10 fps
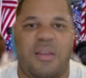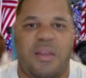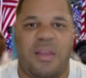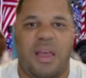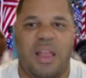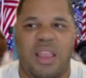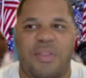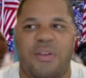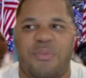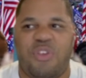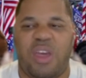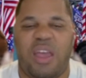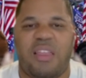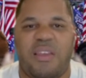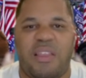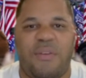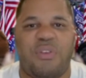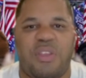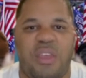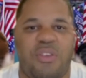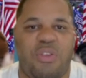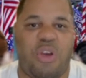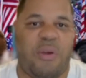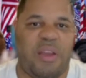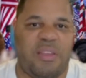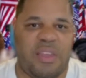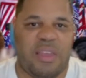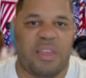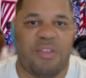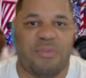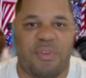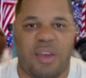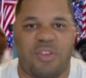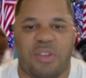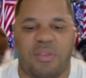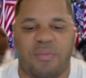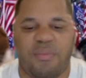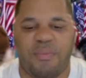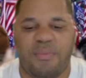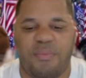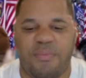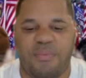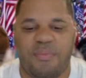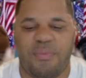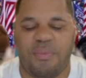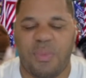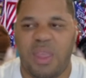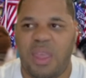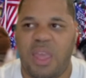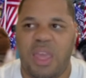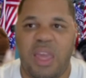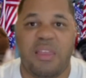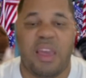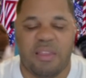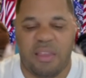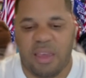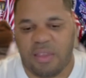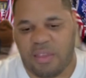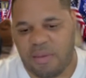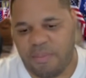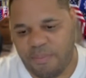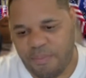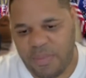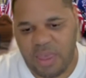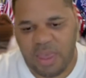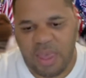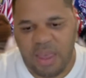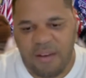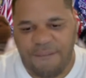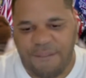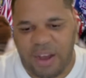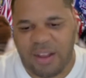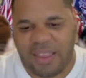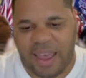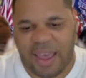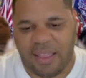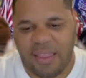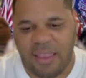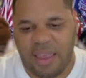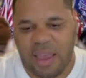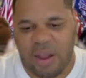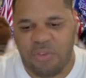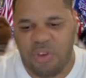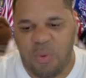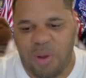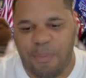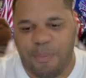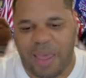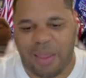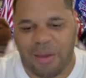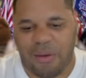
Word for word: another chance at another it's January 6th insurrection. He says this, fuck that. I'll do you one better.